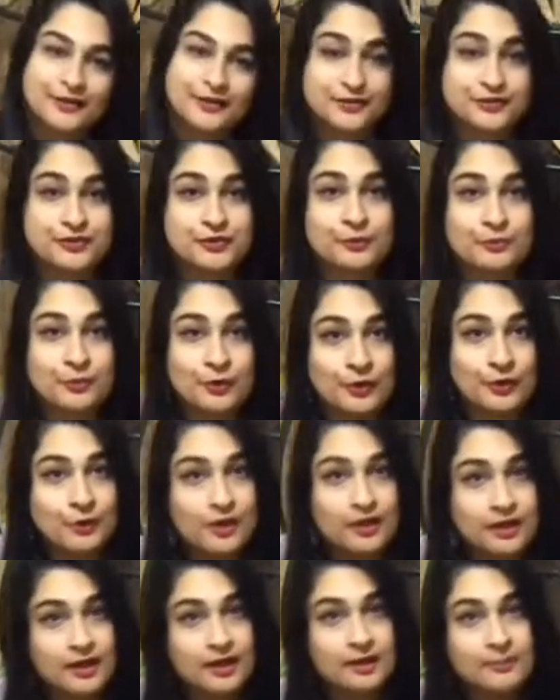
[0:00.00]
So, more
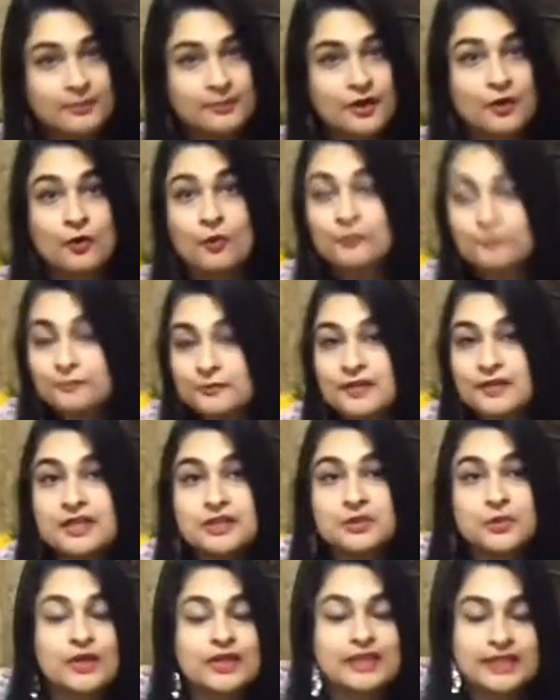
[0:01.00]
will come, hopefully,
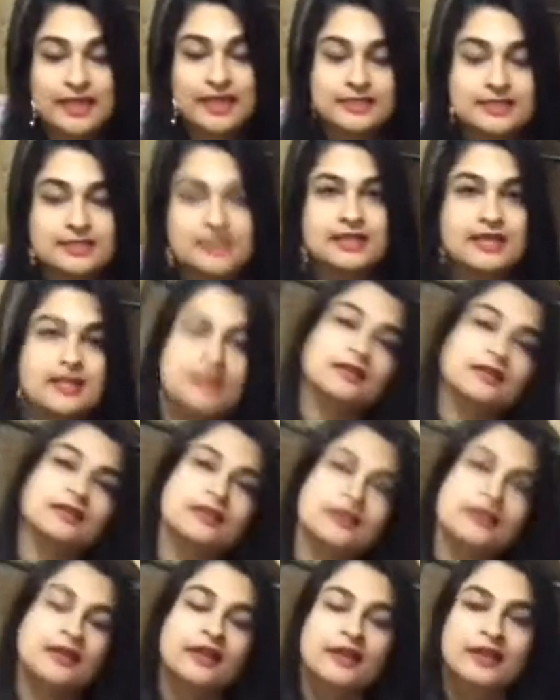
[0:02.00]
twenty eighteen.
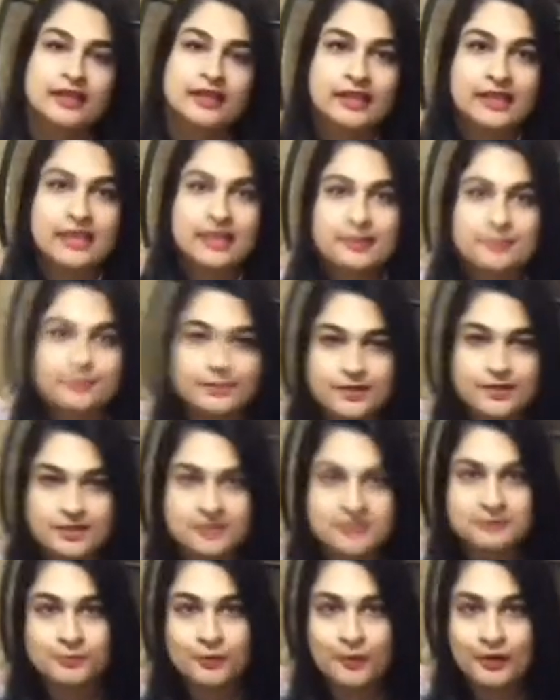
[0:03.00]
Keep uh,
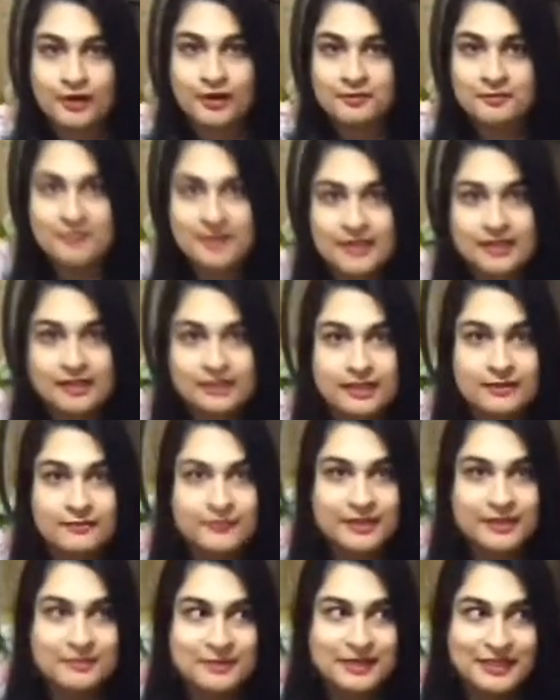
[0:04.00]
supporting me,
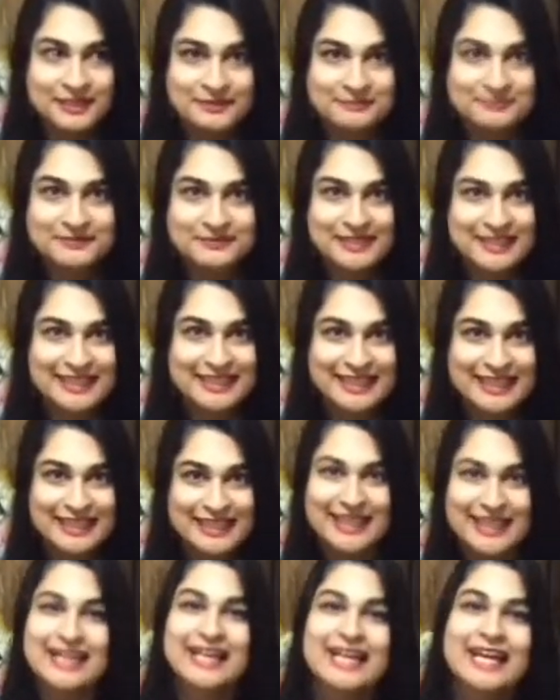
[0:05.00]
loving me.
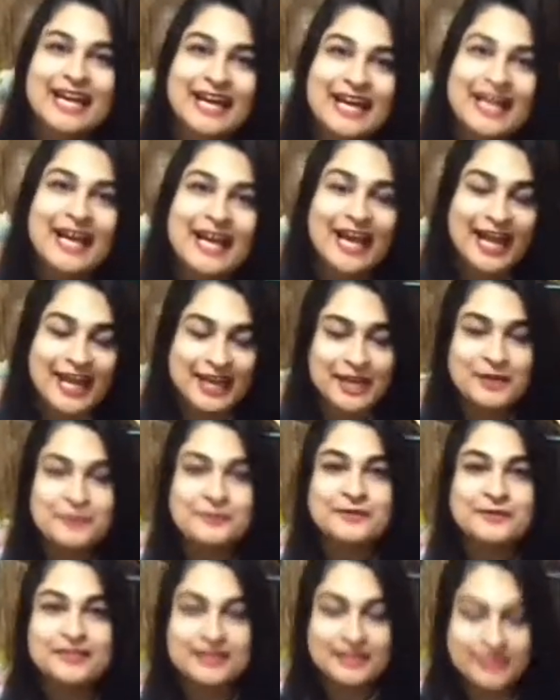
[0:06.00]
And I
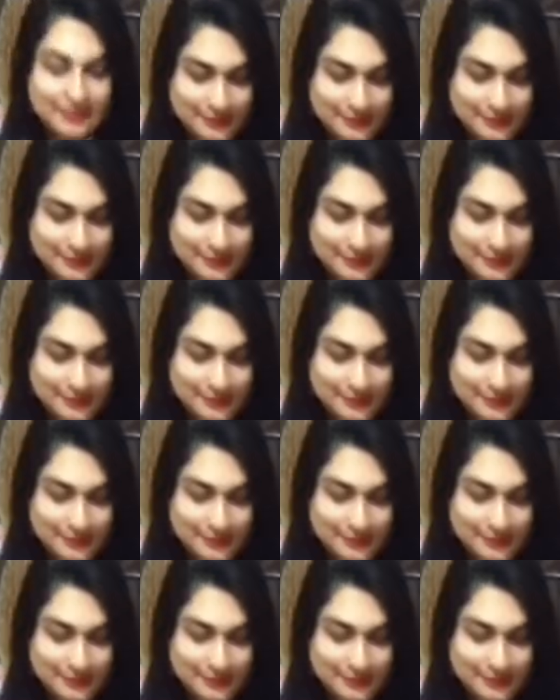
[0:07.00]
really